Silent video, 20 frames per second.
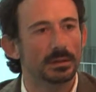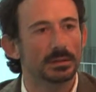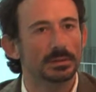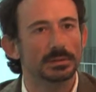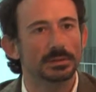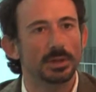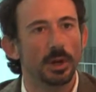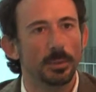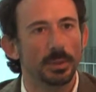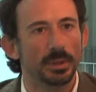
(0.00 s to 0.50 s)

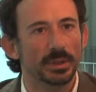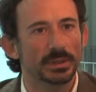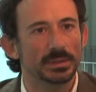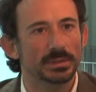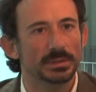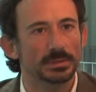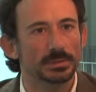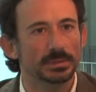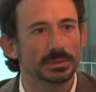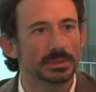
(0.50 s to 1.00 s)
topics.
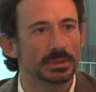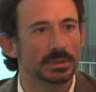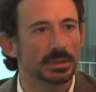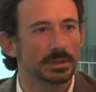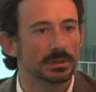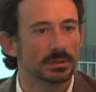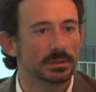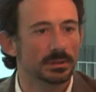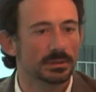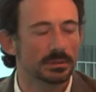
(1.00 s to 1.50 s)
In
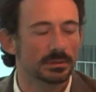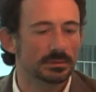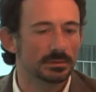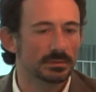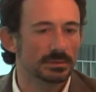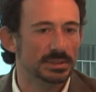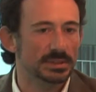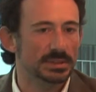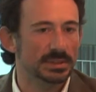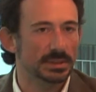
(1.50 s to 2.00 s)
particular,
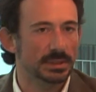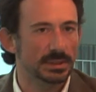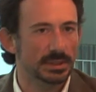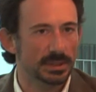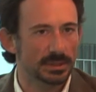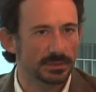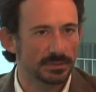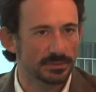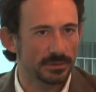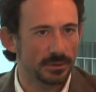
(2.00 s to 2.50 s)
recently
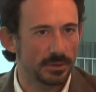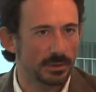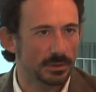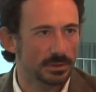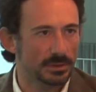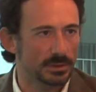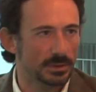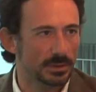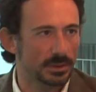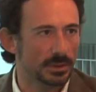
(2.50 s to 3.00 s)
I've
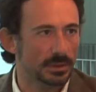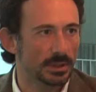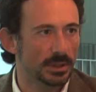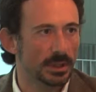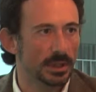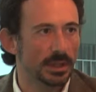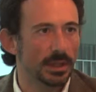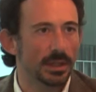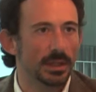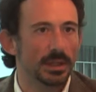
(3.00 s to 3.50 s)
focused on
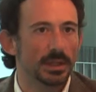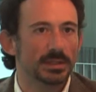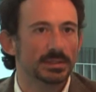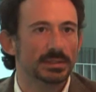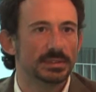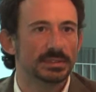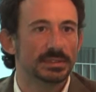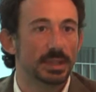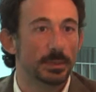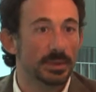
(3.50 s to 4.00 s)

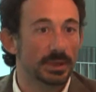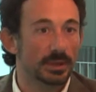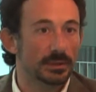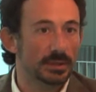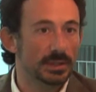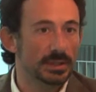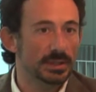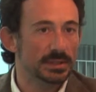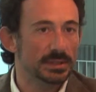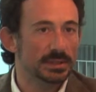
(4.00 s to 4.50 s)
systemic
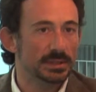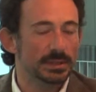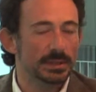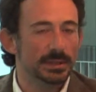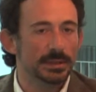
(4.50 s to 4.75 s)
risk.